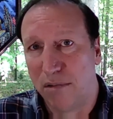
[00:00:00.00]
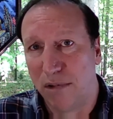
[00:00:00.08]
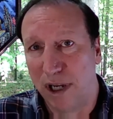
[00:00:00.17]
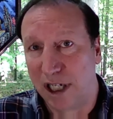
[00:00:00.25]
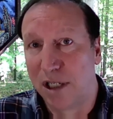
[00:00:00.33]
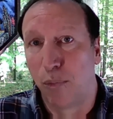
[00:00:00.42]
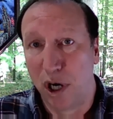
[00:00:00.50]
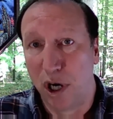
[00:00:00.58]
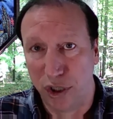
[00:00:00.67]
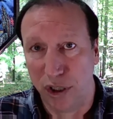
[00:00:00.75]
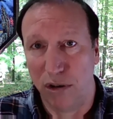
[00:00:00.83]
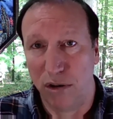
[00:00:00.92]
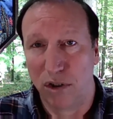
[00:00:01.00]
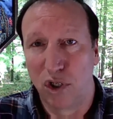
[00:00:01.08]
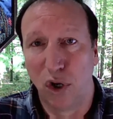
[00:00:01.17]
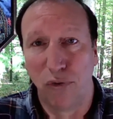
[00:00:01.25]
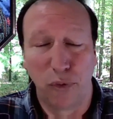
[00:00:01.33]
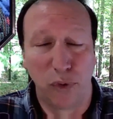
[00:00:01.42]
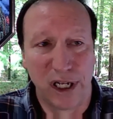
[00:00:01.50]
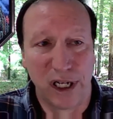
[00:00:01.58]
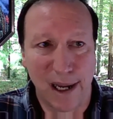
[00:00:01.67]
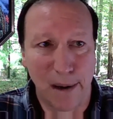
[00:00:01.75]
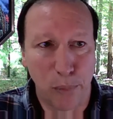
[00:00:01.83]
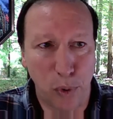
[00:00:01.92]
expression. So for
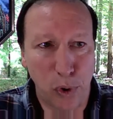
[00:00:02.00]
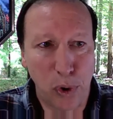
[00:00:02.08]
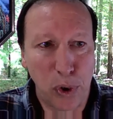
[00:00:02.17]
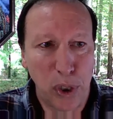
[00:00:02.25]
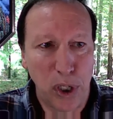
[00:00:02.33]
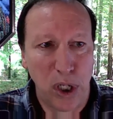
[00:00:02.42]
example,